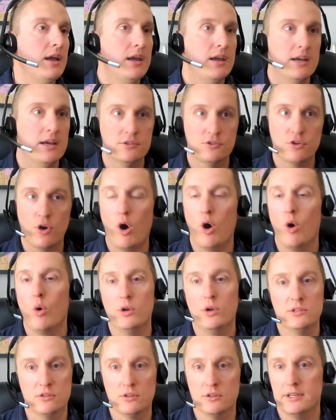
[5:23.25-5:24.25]
it's
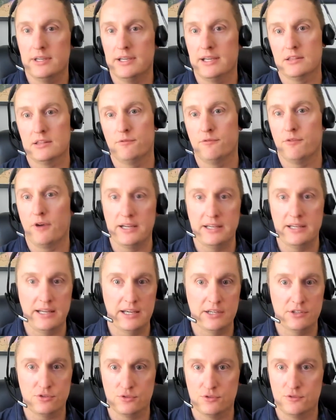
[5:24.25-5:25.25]
always looking at the
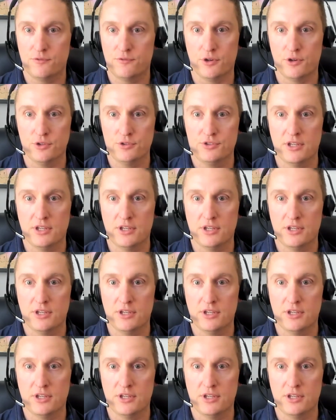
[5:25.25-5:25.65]
financials first.